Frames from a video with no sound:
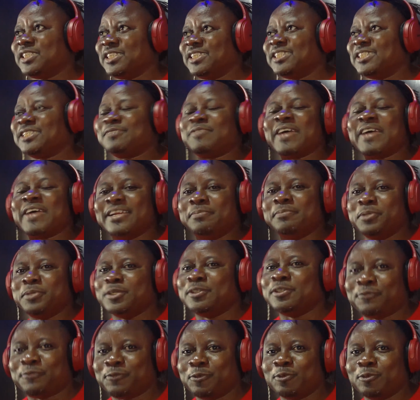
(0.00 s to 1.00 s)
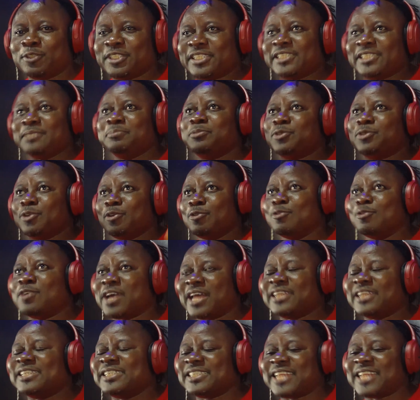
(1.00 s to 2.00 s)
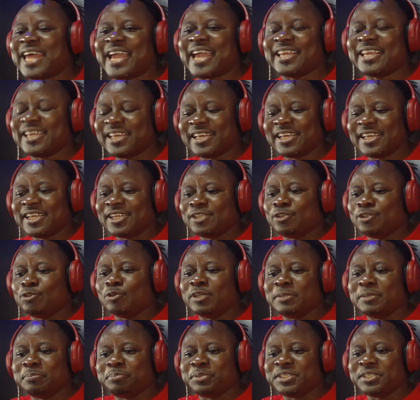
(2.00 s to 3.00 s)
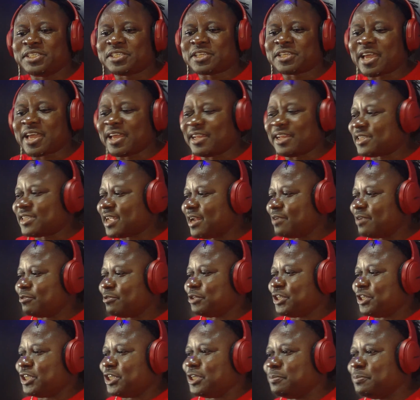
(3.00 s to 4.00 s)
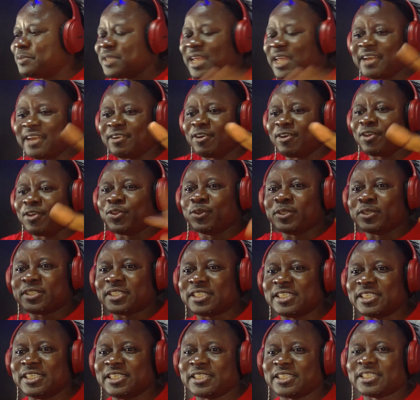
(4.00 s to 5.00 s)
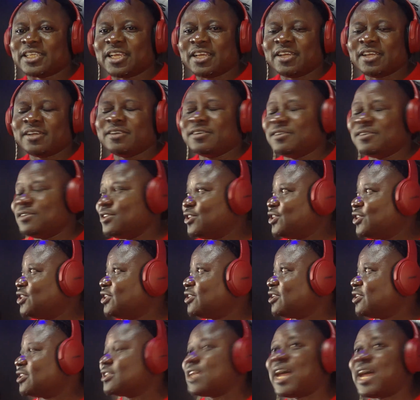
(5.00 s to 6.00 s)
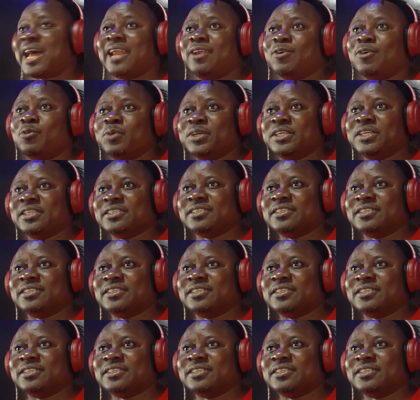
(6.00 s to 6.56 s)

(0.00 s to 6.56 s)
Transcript: It's very beautiful team to look at. It's like doing brisket and ribs and all those things. Oh Jesus, Halloween.